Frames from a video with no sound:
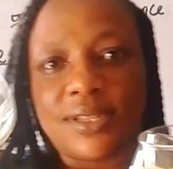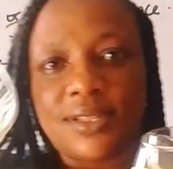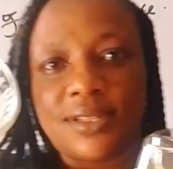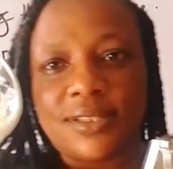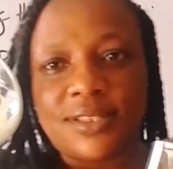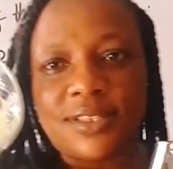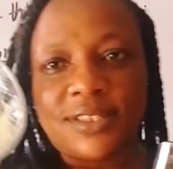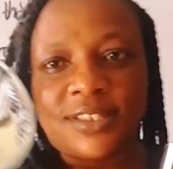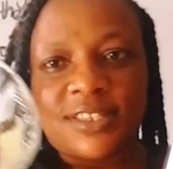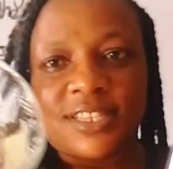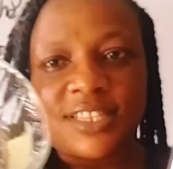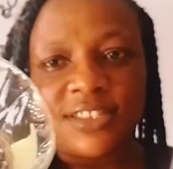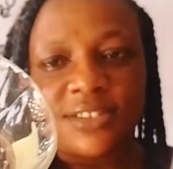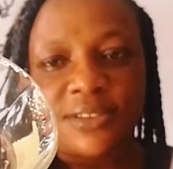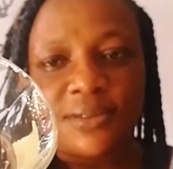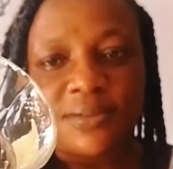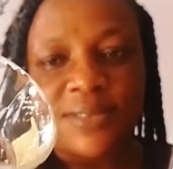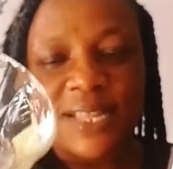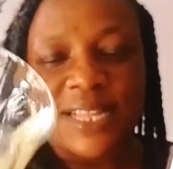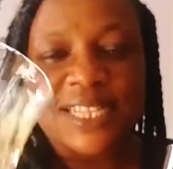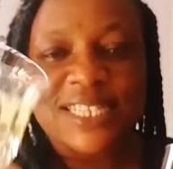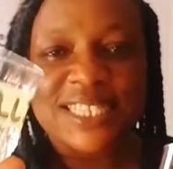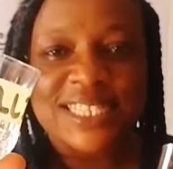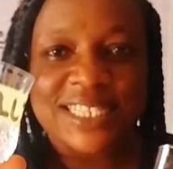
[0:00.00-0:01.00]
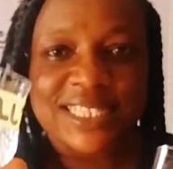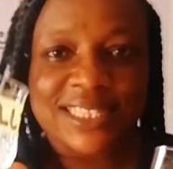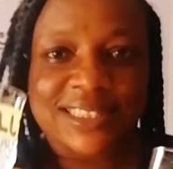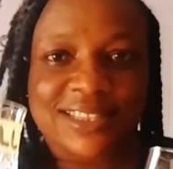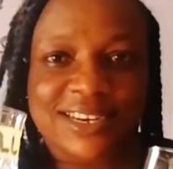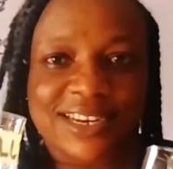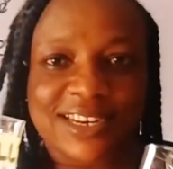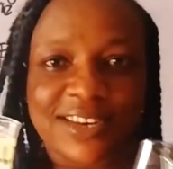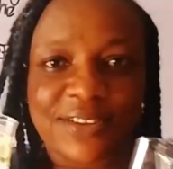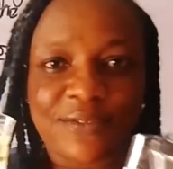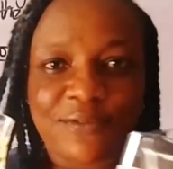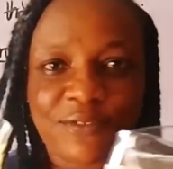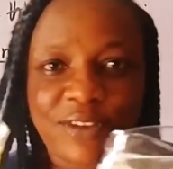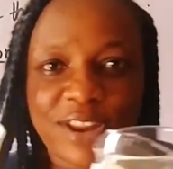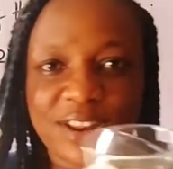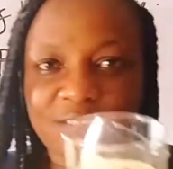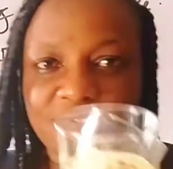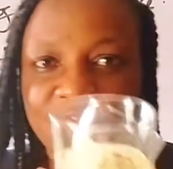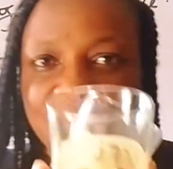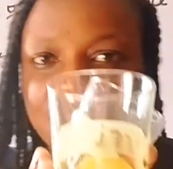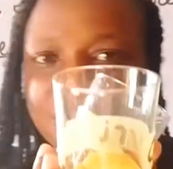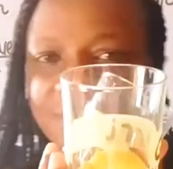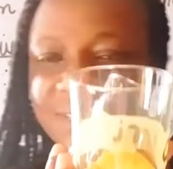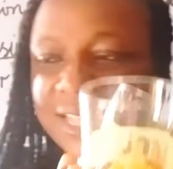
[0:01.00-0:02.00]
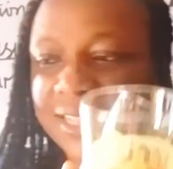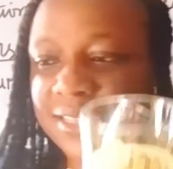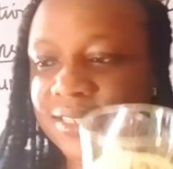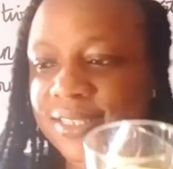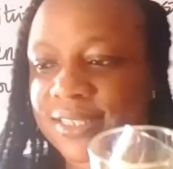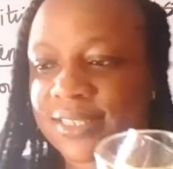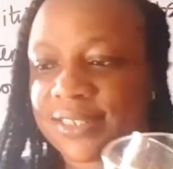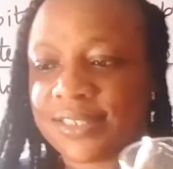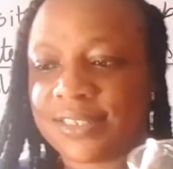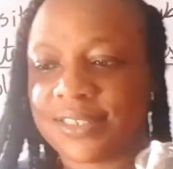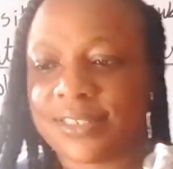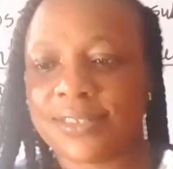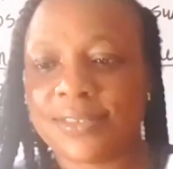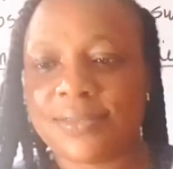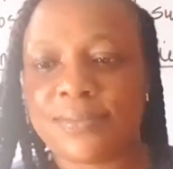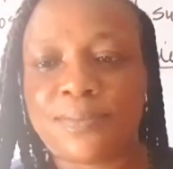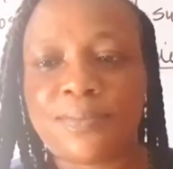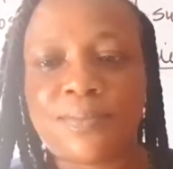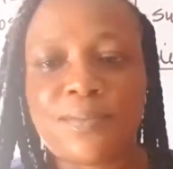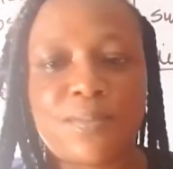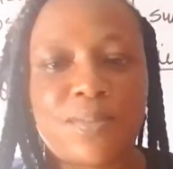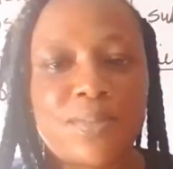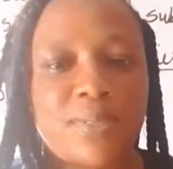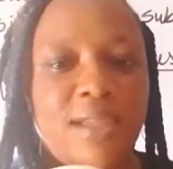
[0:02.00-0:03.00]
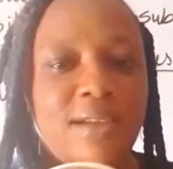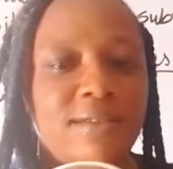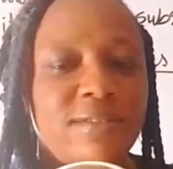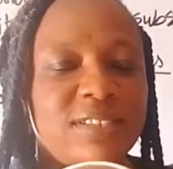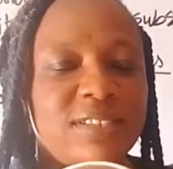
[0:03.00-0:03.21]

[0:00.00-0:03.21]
This is a substance. This is three different substances. Now